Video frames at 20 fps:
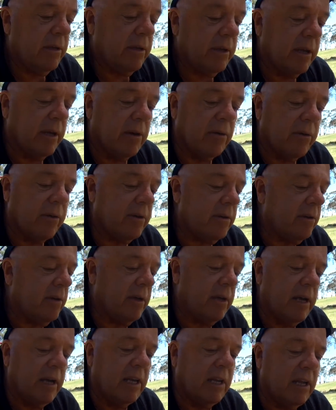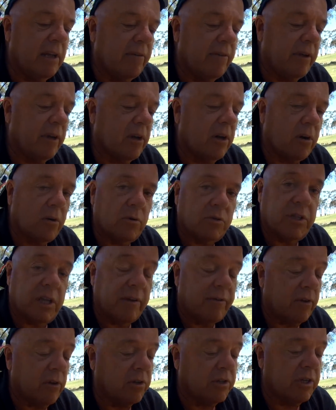Yeah, look, any of your goggles that
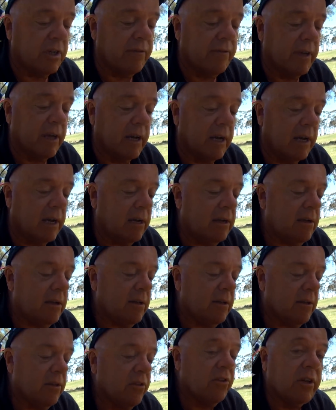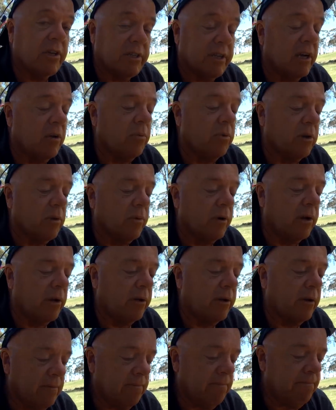haven't got DVR, these are going to work well
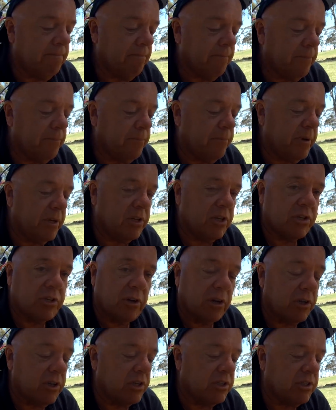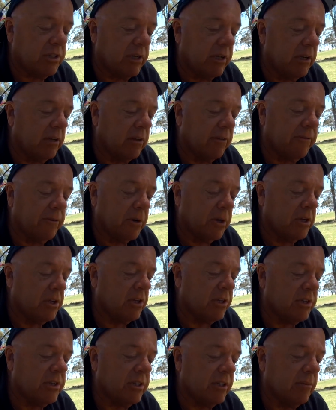on. Pictures I just seen, or the footage
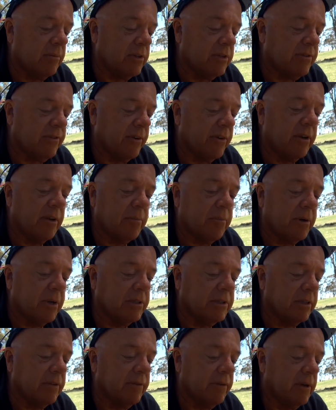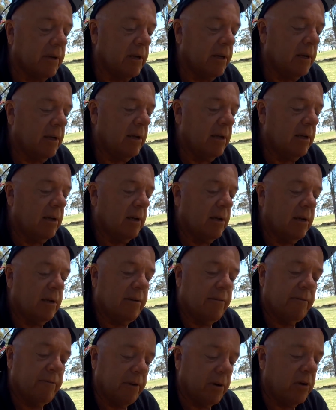you just seen, was very impressive.
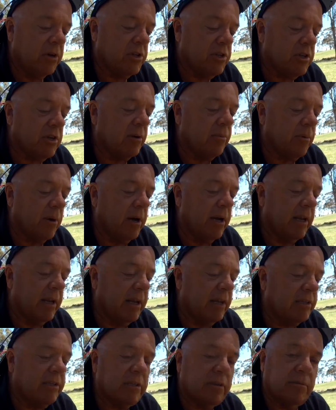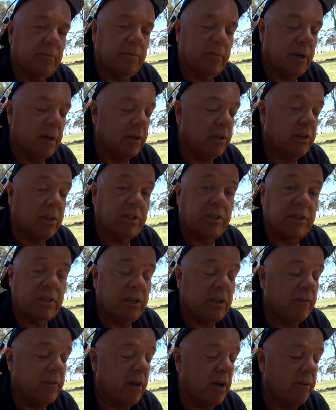Very cheap way to get some decent
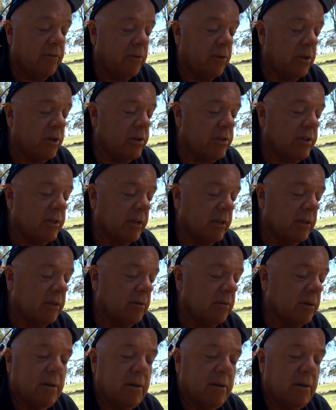DVR footage. So.